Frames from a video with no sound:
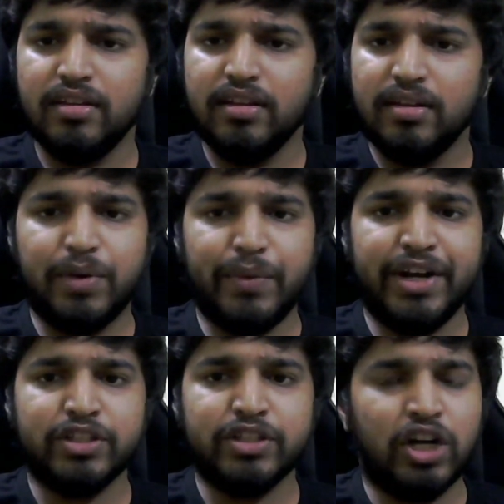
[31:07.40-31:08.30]
But
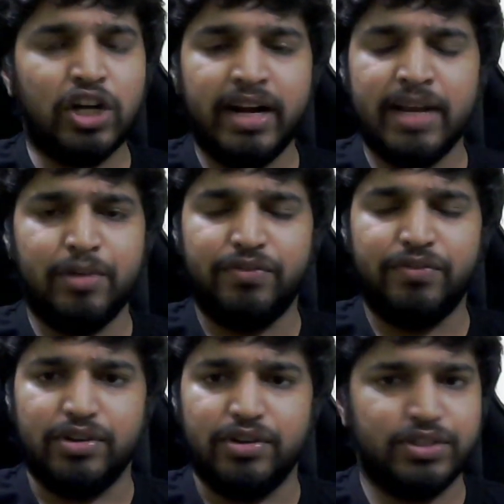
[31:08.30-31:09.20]
22 is not a multiple of
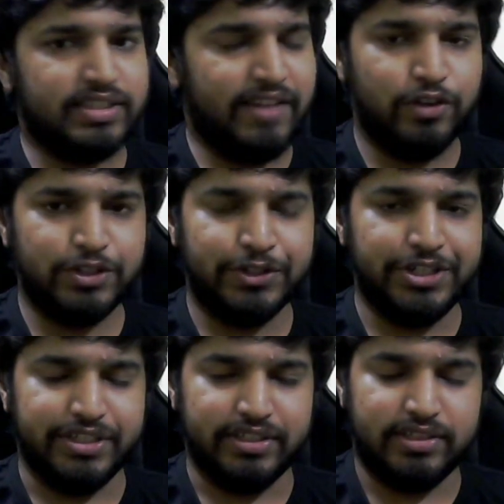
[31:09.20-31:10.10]
4, so this will have no
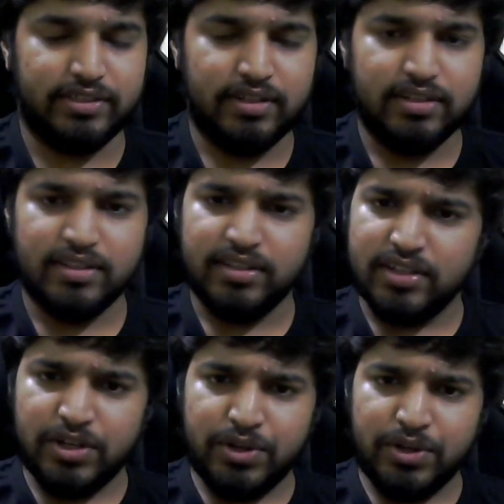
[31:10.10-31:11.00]
solutions.
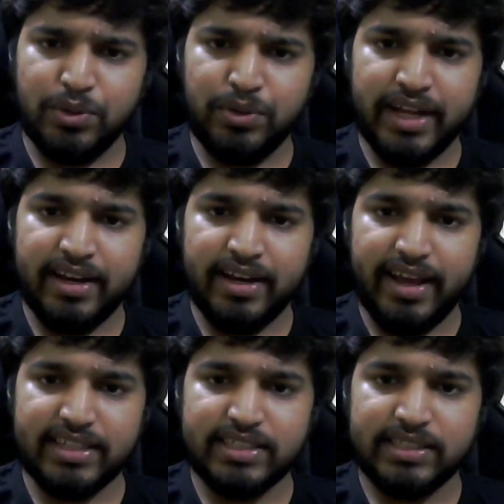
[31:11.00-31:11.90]

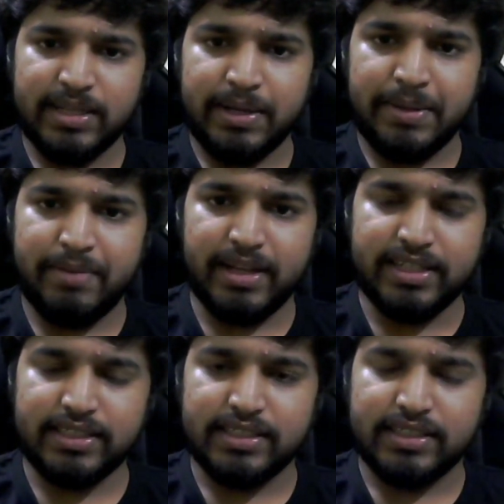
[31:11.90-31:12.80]
210x
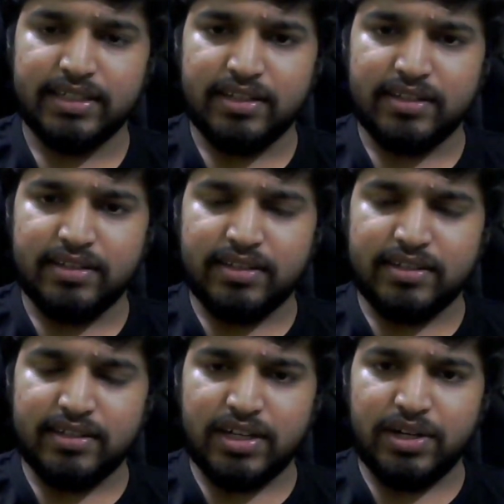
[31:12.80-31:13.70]
plus
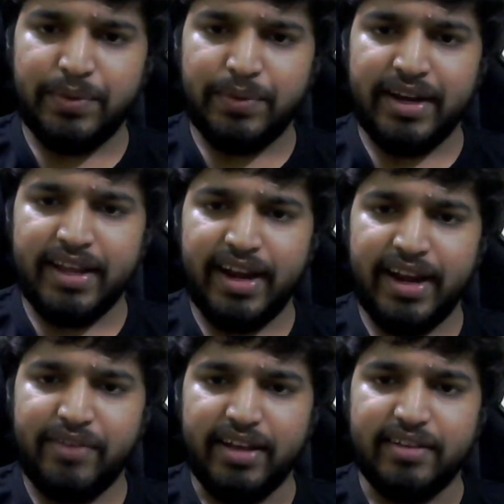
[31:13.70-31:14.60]

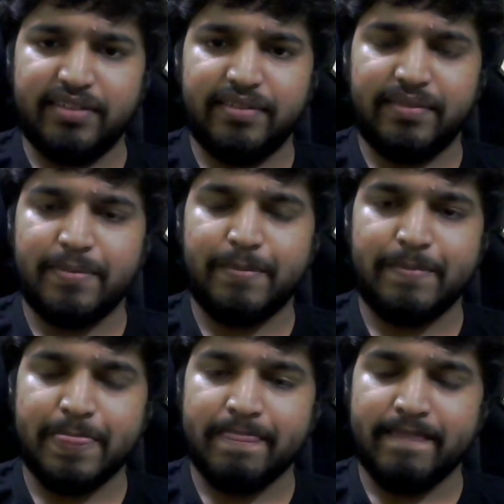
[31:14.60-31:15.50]
28y
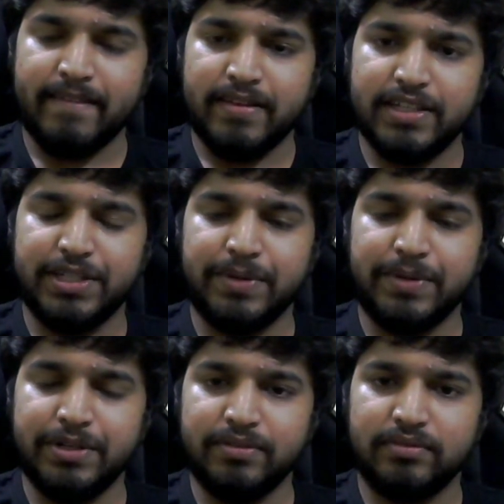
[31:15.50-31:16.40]
is equal
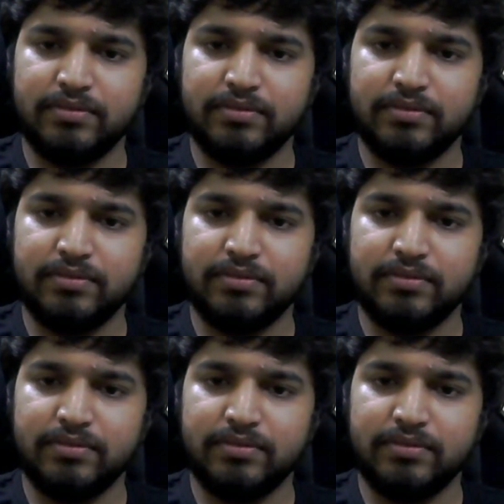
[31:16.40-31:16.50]
to